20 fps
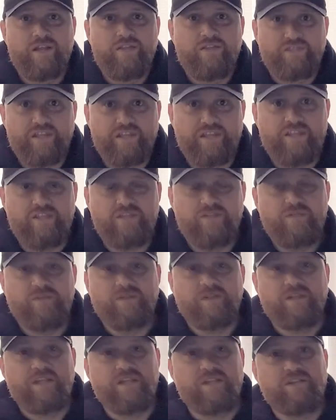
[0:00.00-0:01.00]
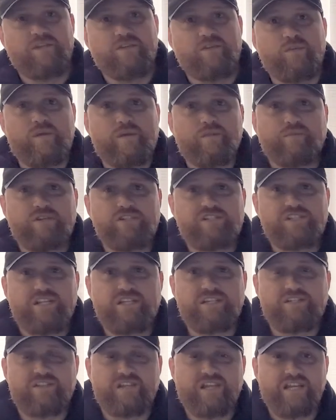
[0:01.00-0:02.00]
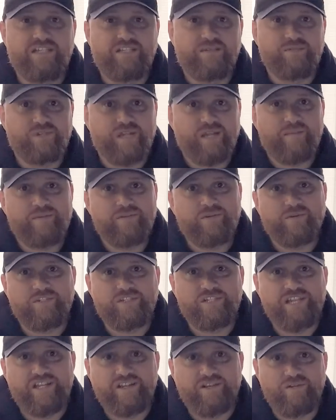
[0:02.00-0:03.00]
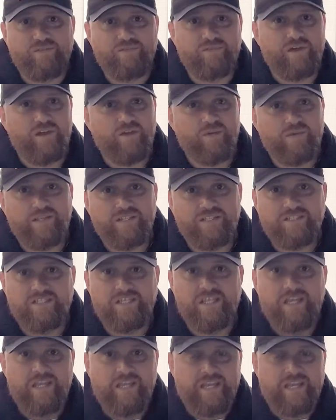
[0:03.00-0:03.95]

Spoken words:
thank you and let you know that we appreciate you guys subscribing to our channel and following us.